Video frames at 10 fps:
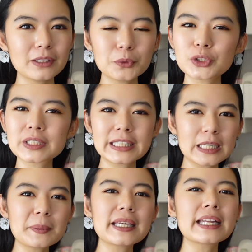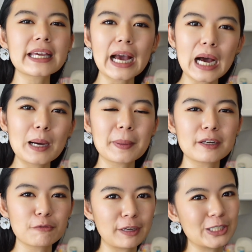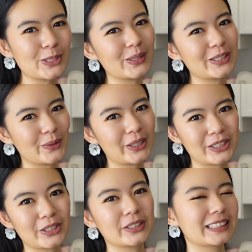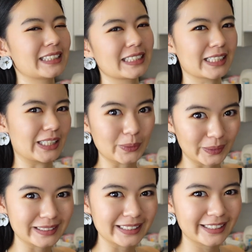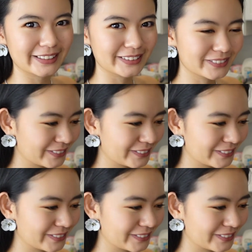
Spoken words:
You just keep heating up and eventually you'll hear the sizzling noise later.